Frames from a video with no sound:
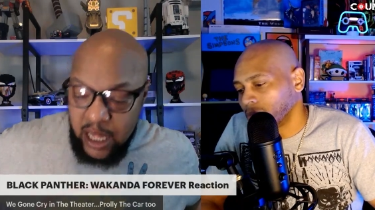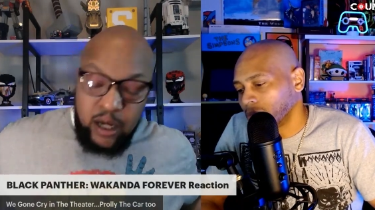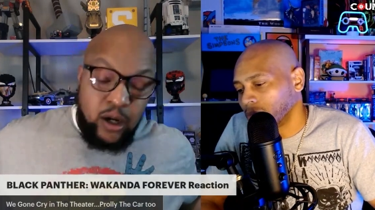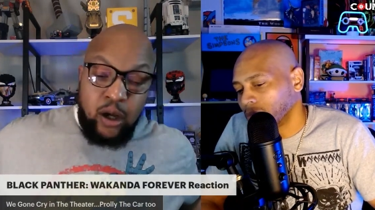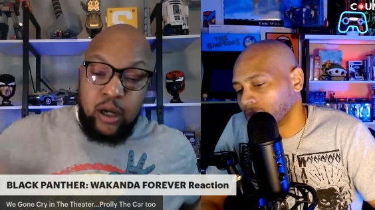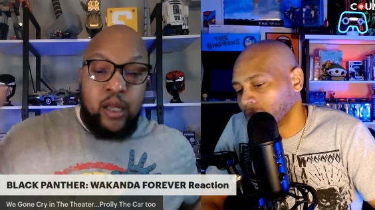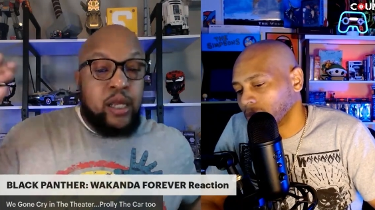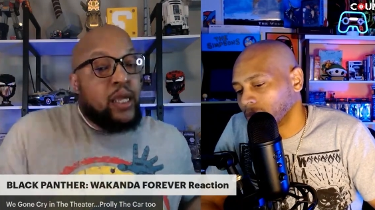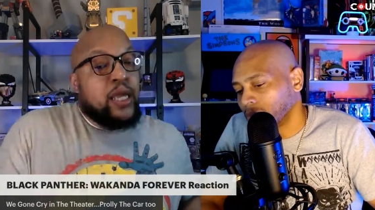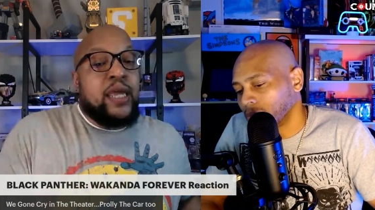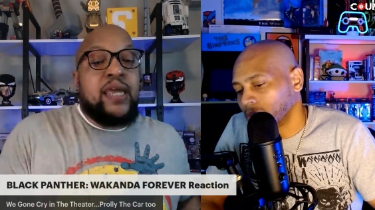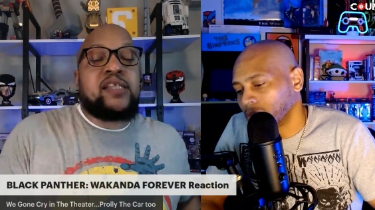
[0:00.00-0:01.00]
Speaker 1: Look,
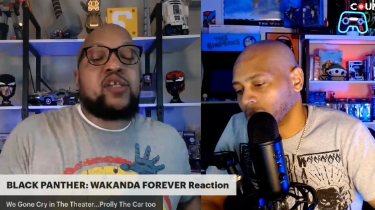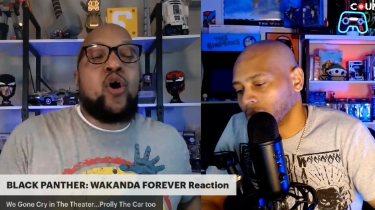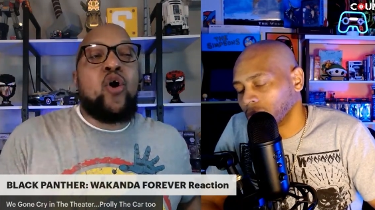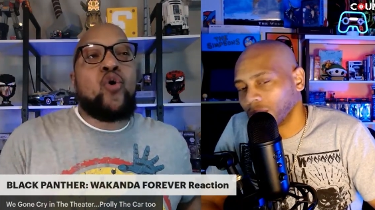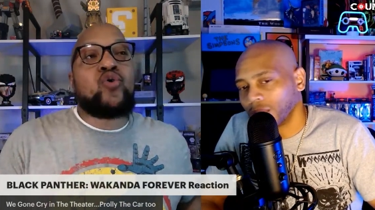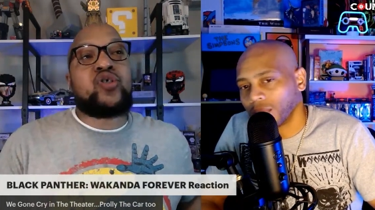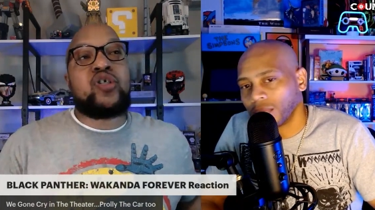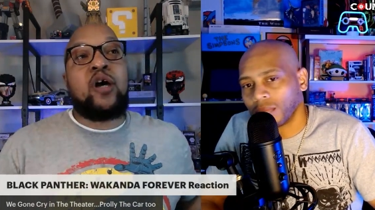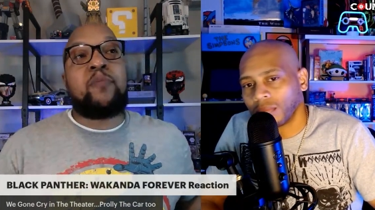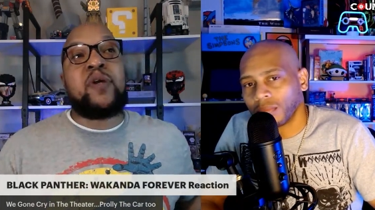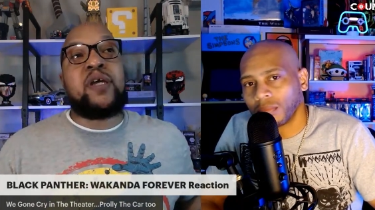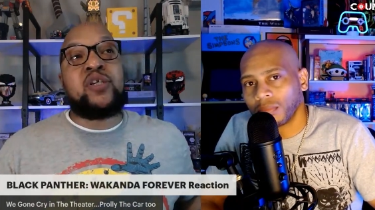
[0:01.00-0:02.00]
it's a whole
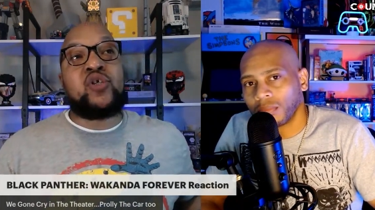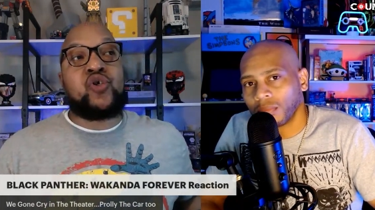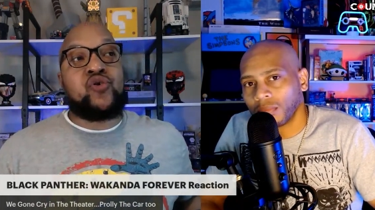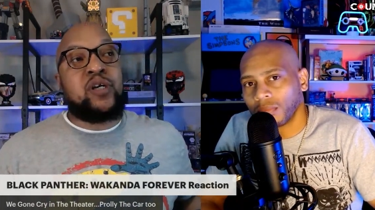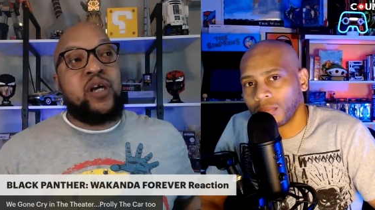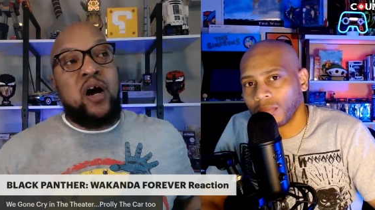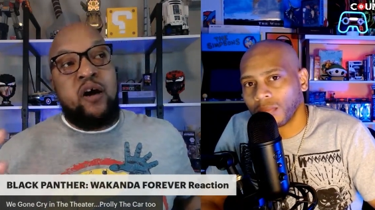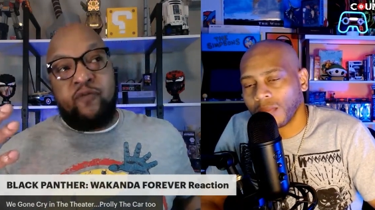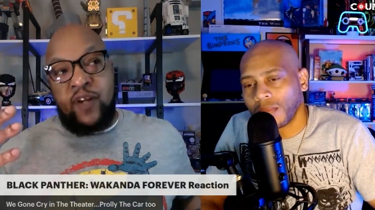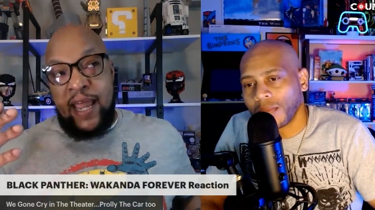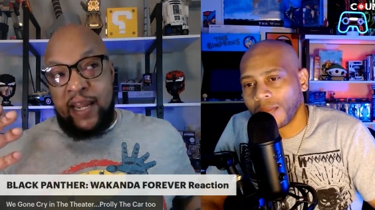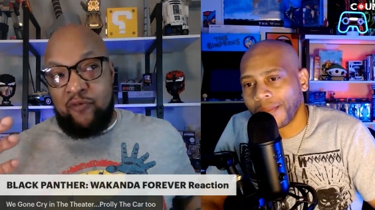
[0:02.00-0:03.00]
sub industry of
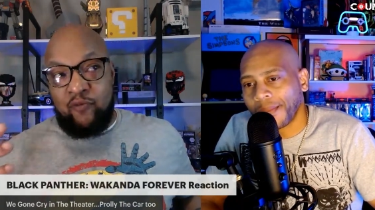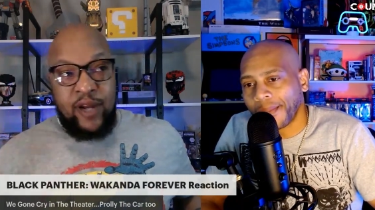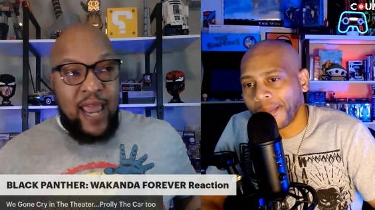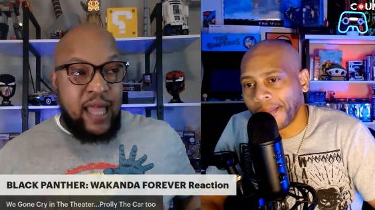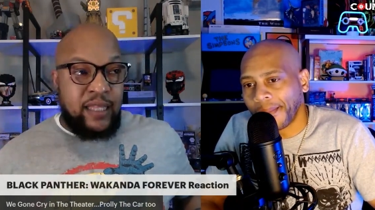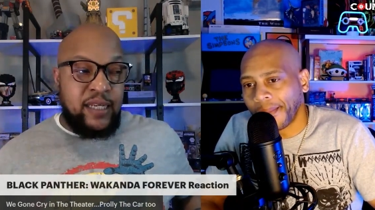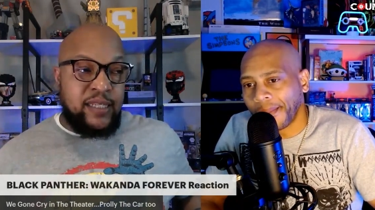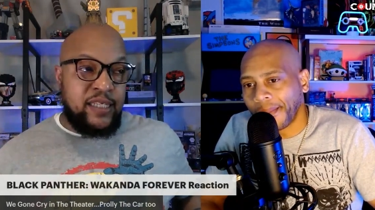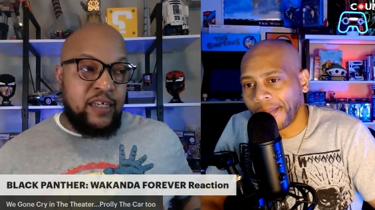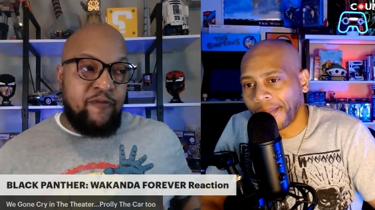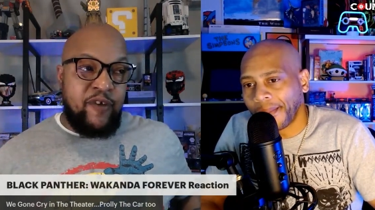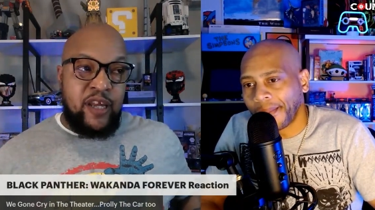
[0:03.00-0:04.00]
like reality
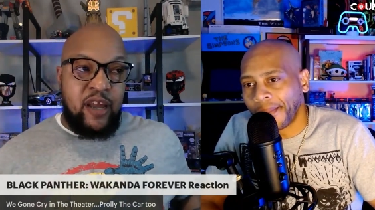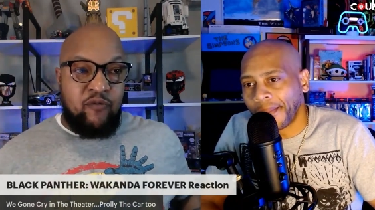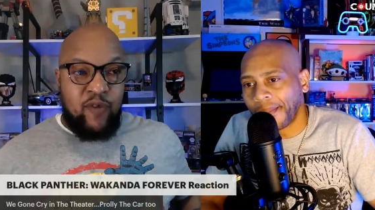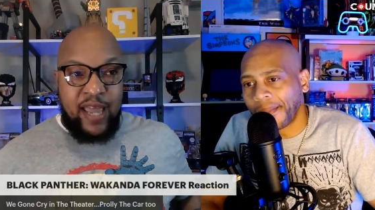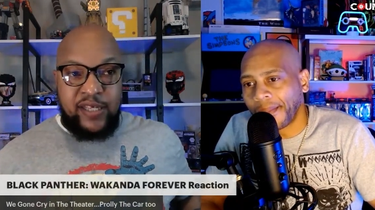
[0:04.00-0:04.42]
TV and